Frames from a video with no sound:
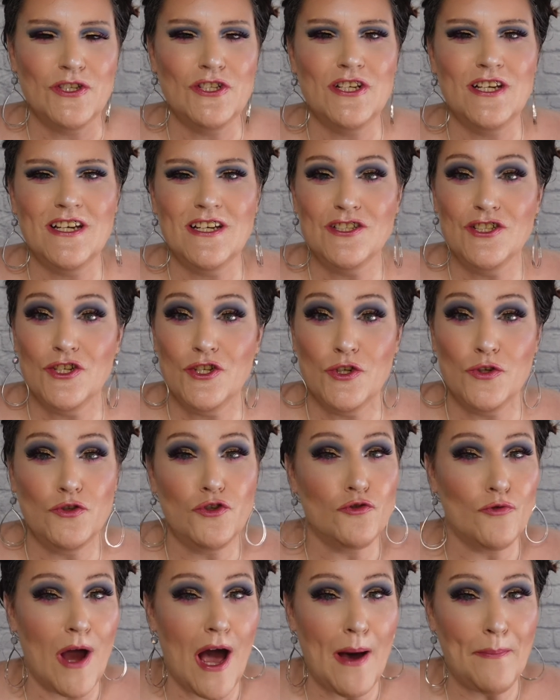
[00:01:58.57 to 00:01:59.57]
She is a new
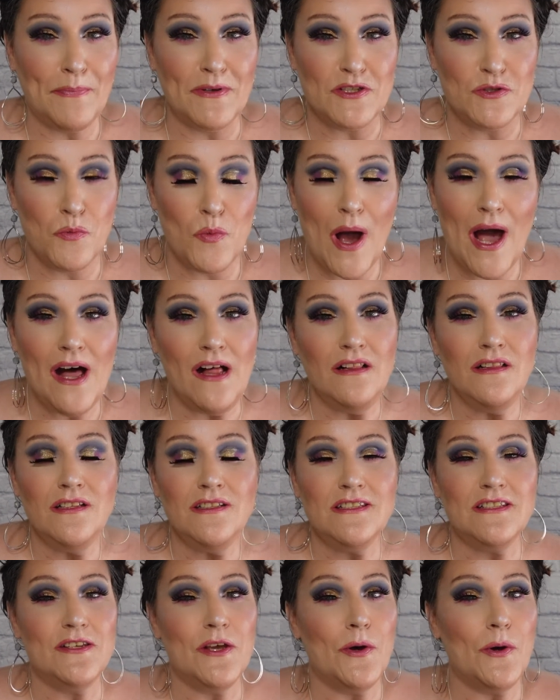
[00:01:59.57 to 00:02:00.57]
drop as well,
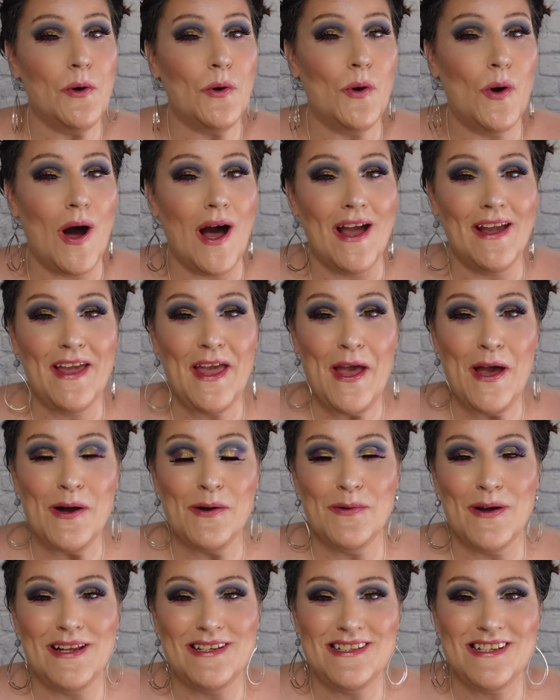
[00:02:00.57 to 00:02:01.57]
so I
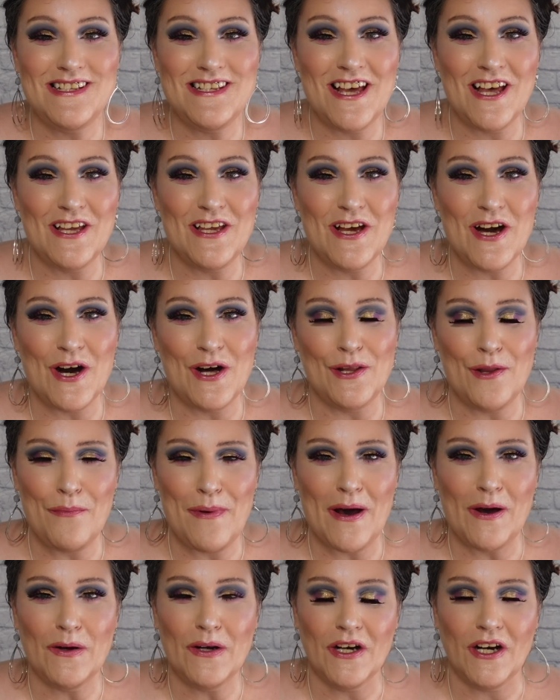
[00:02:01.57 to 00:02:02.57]
can't wait to tell you all about